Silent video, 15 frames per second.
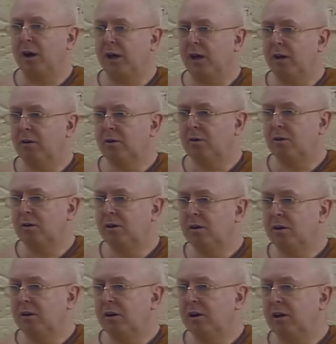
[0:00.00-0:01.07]
ache or
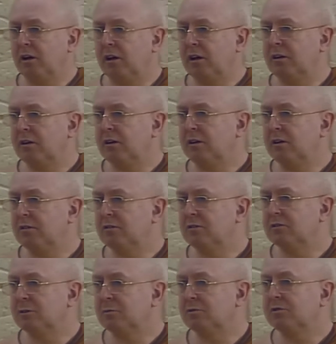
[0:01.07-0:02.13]

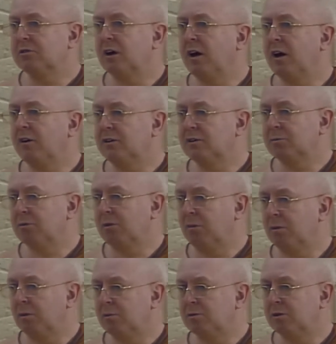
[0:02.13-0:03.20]
some sinus
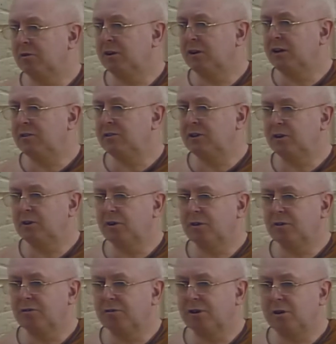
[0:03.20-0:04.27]
problems or an itch in your
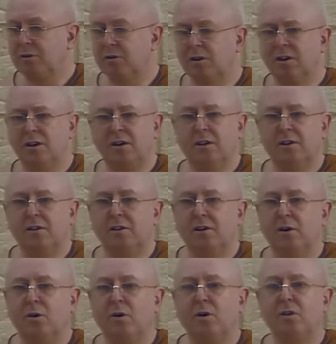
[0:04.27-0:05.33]
throat.
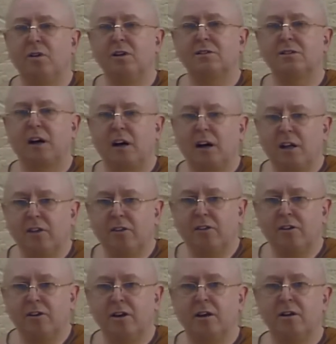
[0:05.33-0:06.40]
Now all these
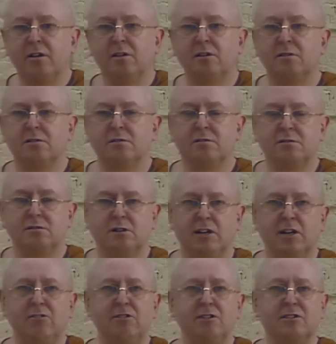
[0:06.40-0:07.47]
other
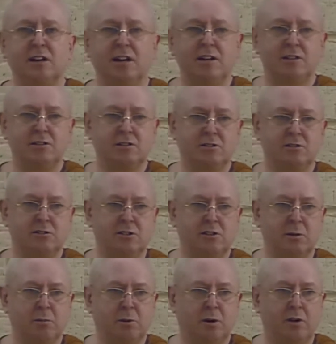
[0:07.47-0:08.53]
irritations in
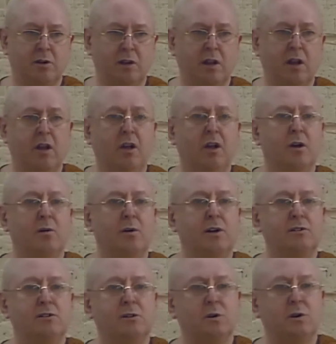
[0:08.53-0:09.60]
the body
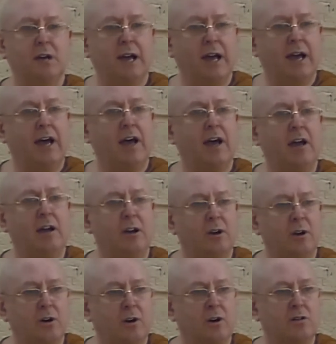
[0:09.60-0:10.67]
which you
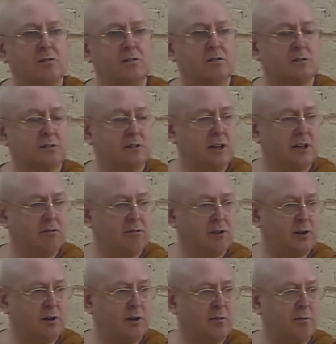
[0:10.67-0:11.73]
cannot get
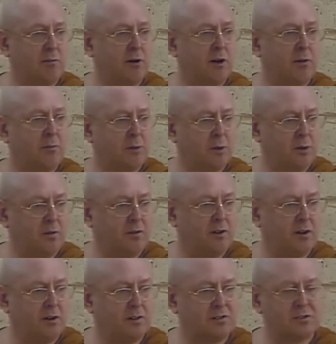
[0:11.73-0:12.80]
rid of by
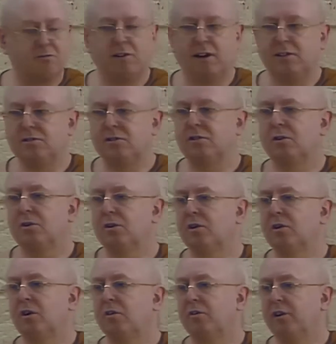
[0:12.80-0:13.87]
moving or scratching or
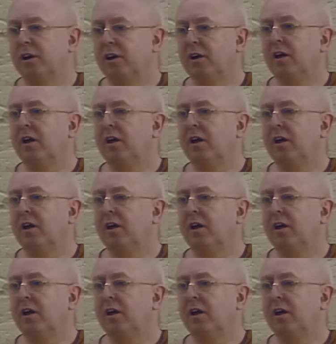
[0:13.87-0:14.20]
coughing.